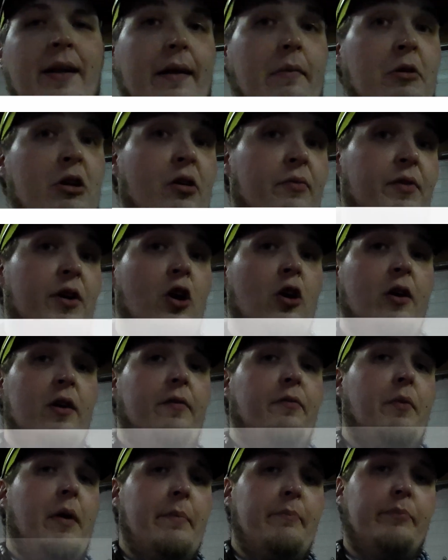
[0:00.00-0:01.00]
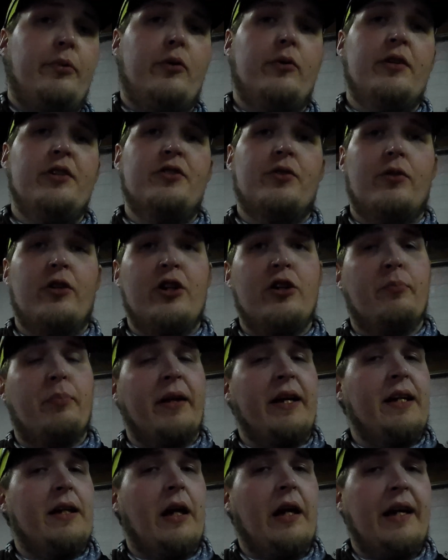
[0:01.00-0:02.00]
Let me know if you heard of bump boards or you're
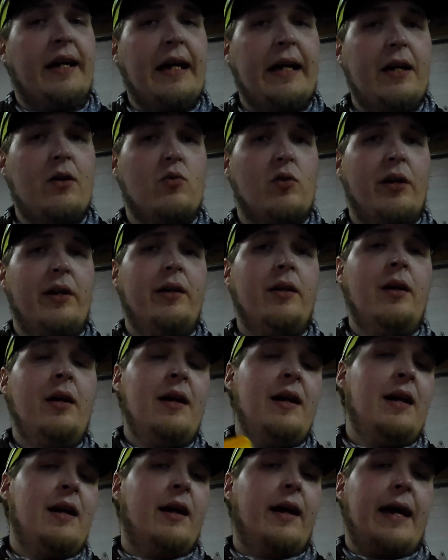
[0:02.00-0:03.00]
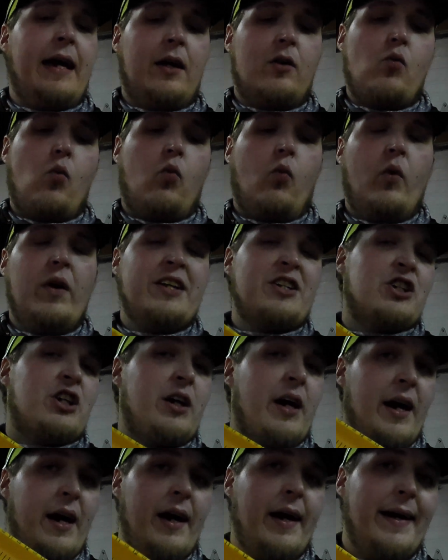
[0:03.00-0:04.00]
planning on getting one, and which
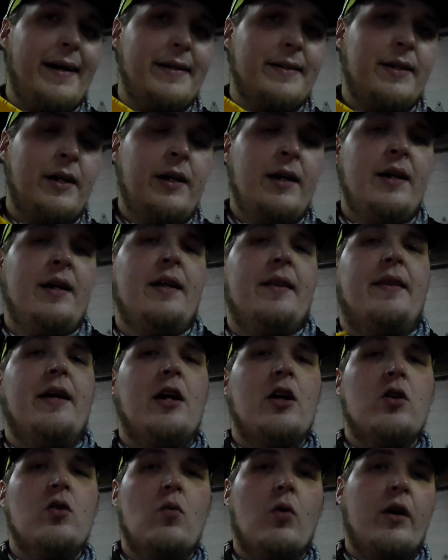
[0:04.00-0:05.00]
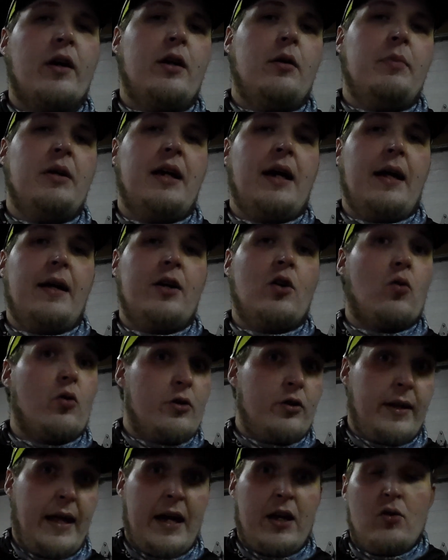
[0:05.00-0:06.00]
kind that you are going to be getting
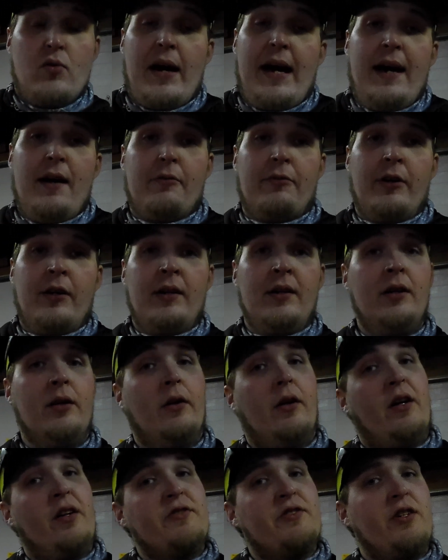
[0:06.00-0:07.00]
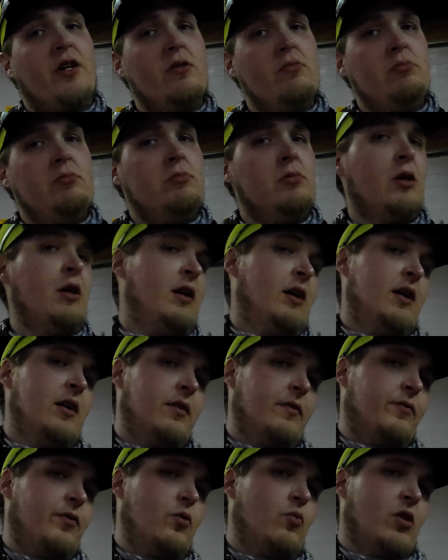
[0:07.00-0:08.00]
or that you have. Also,
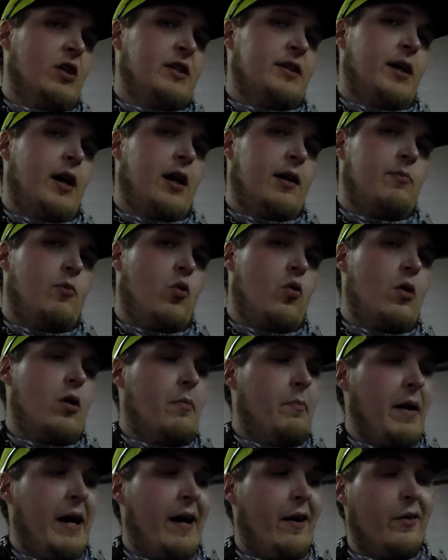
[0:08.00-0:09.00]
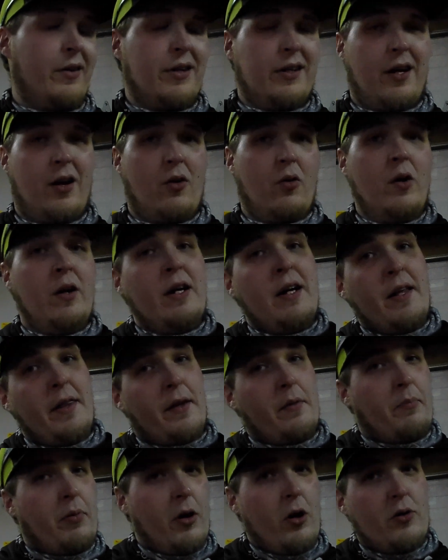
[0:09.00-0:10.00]
if you want to talk more about, you know,
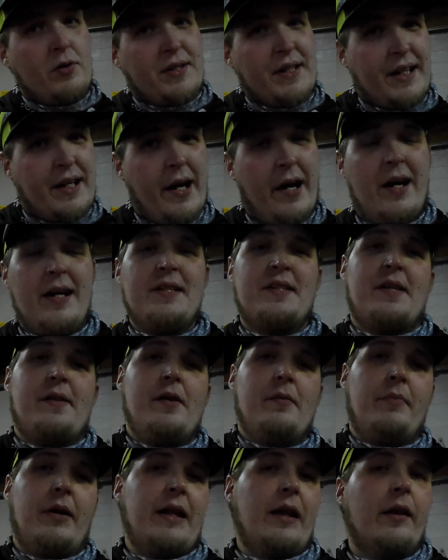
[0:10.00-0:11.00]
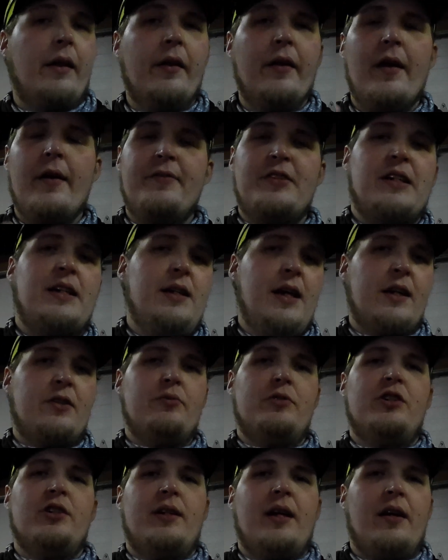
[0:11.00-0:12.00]
the pros and cons of them, I'd love to connect
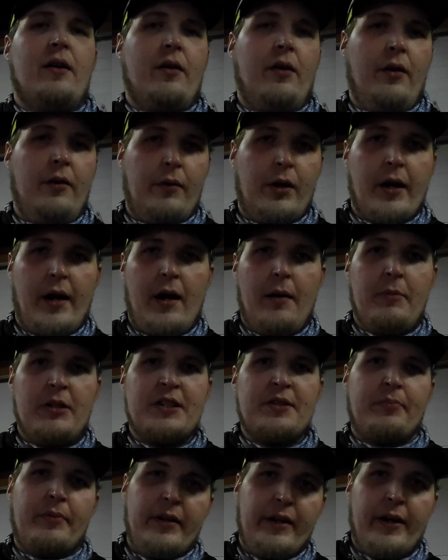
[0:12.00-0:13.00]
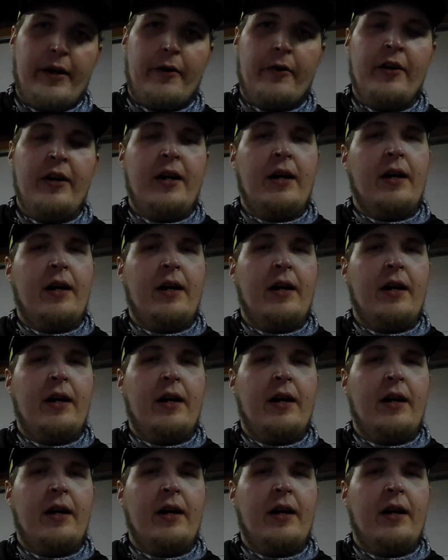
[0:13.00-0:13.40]
with you down in the comments below.